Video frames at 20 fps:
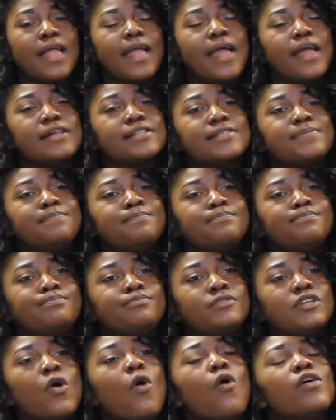It's
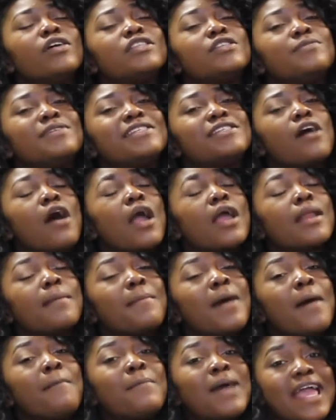going to be talking
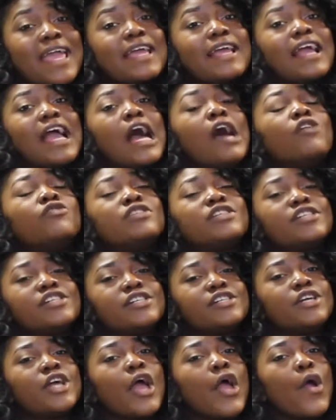about my encounter
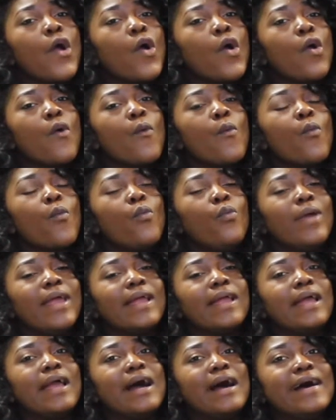
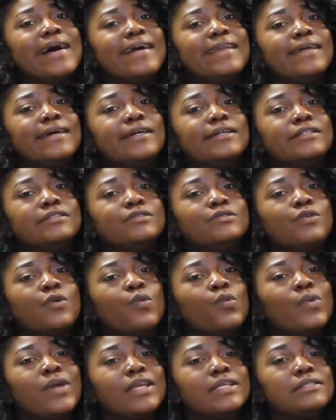with God,
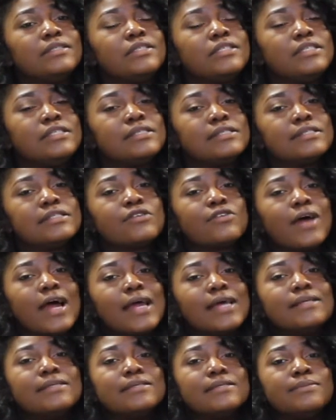with Jesus
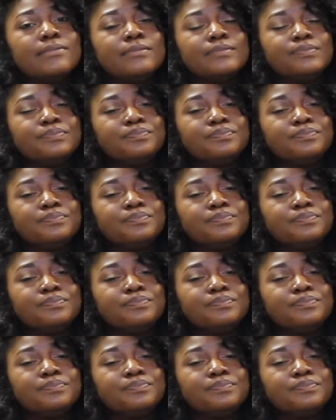Christ.